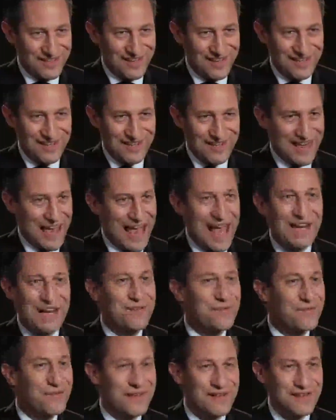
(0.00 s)
in
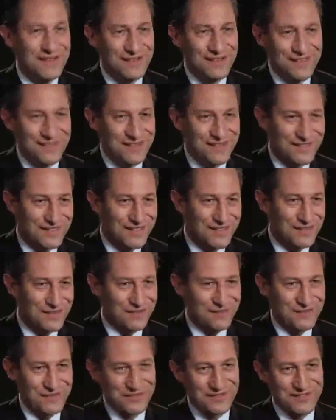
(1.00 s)
any field here
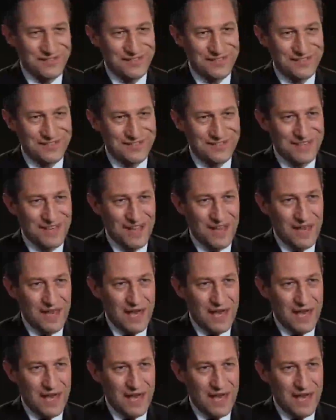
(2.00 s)
at Christie's